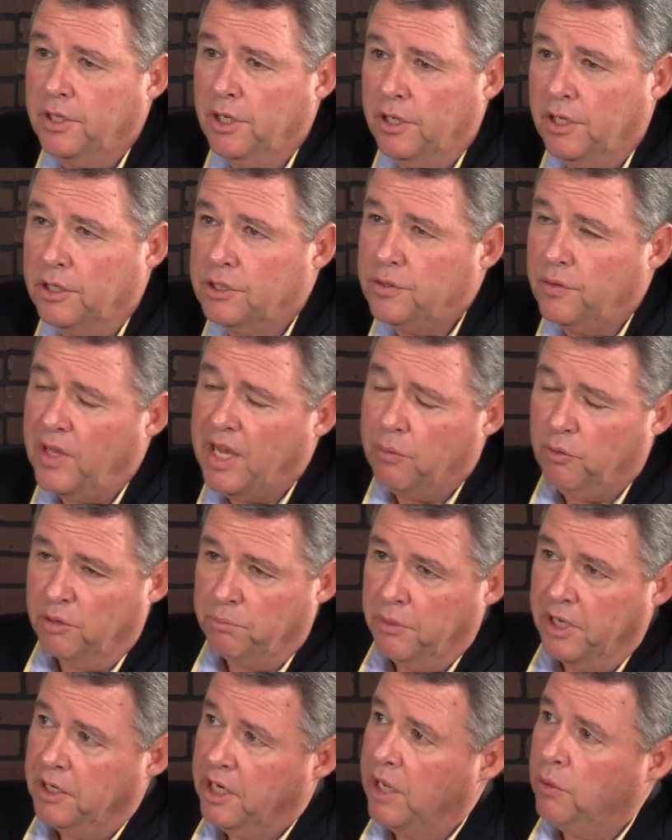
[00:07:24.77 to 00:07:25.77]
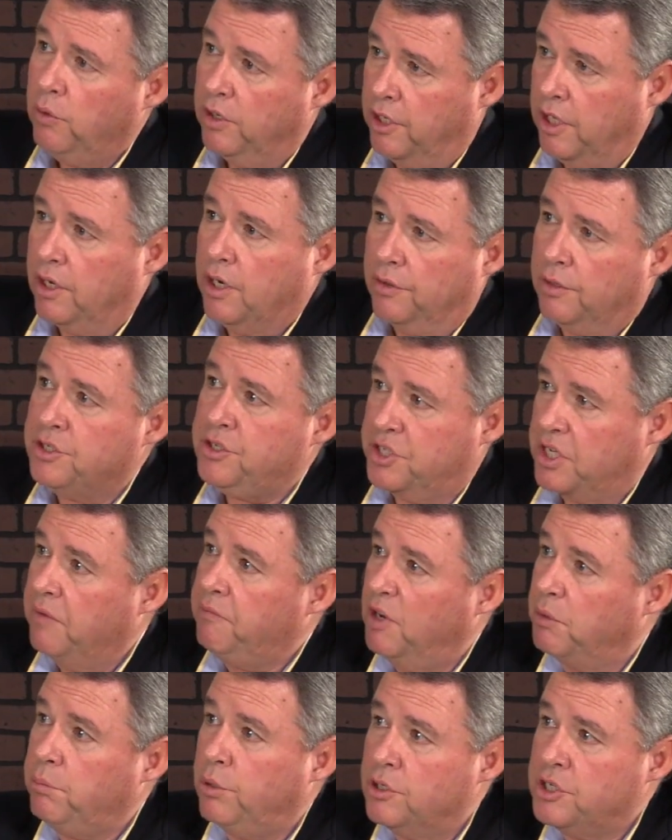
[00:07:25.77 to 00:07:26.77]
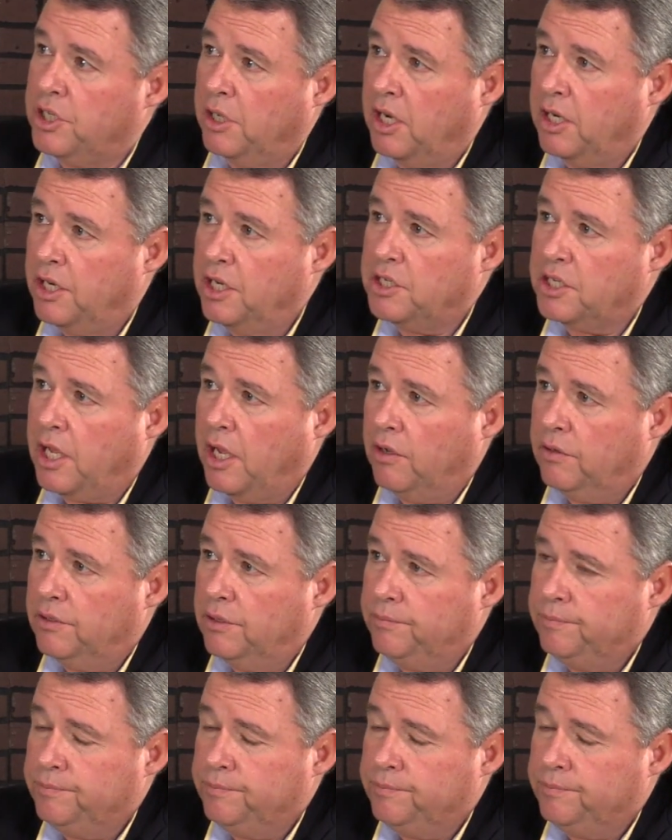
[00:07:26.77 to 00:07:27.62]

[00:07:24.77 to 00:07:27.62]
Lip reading: And so that would mean they would get a 70% discount.